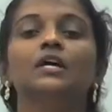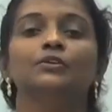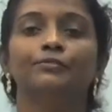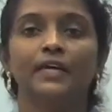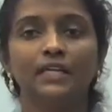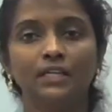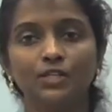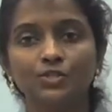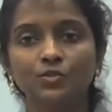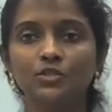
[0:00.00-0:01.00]
fatty
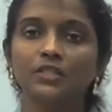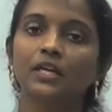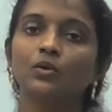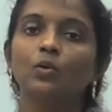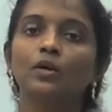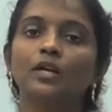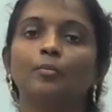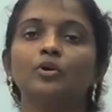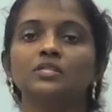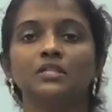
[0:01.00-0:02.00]
tissues, it can go and
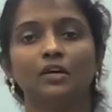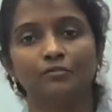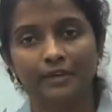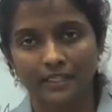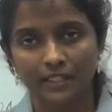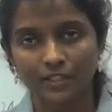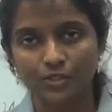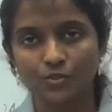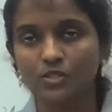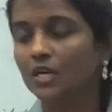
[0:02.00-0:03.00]
deposit in our fatty
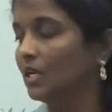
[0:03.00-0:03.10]
tissues.